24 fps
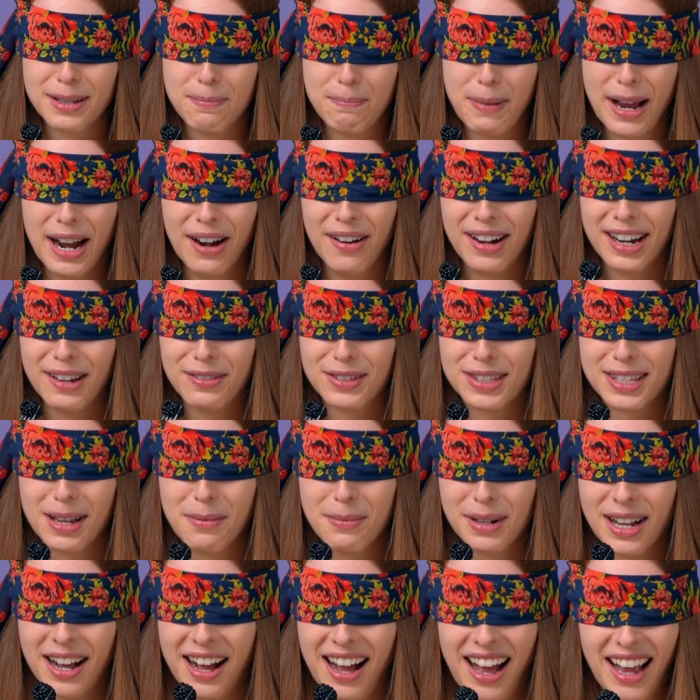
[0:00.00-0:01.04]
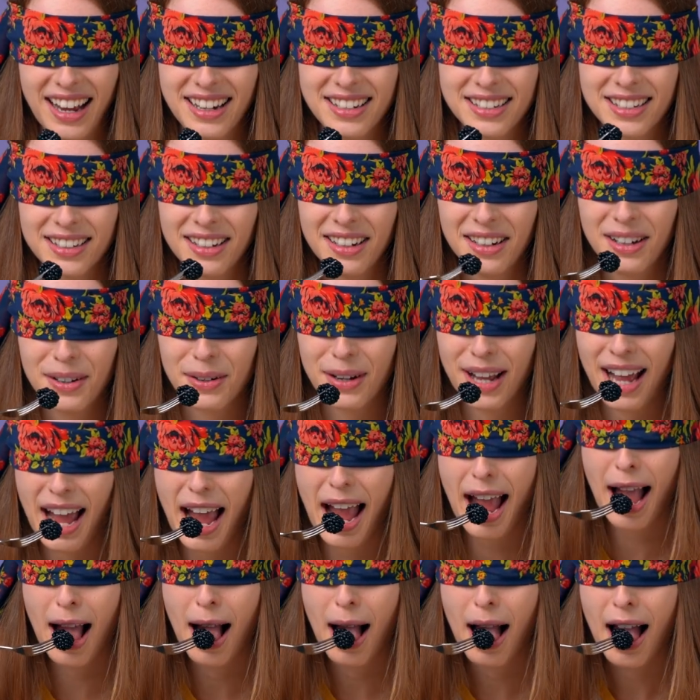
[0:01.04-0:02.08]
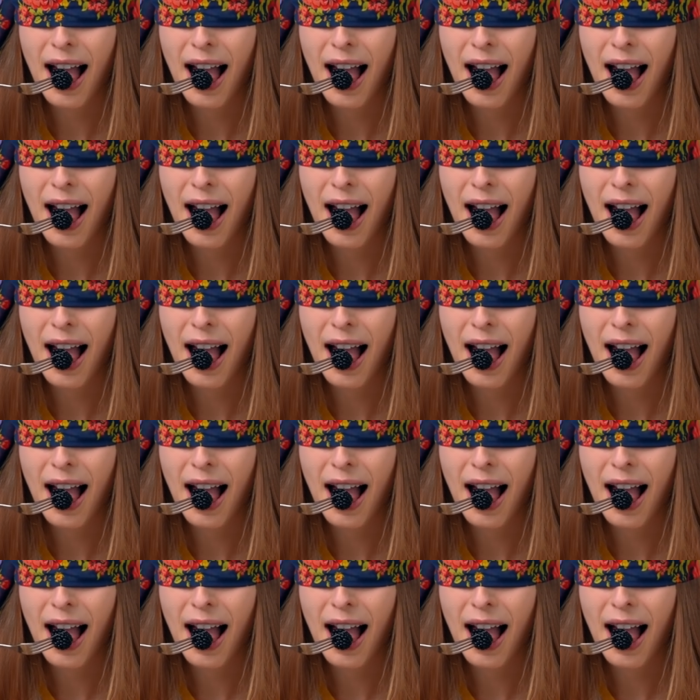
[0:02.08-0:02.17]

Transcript: a berry of some kind. Okay.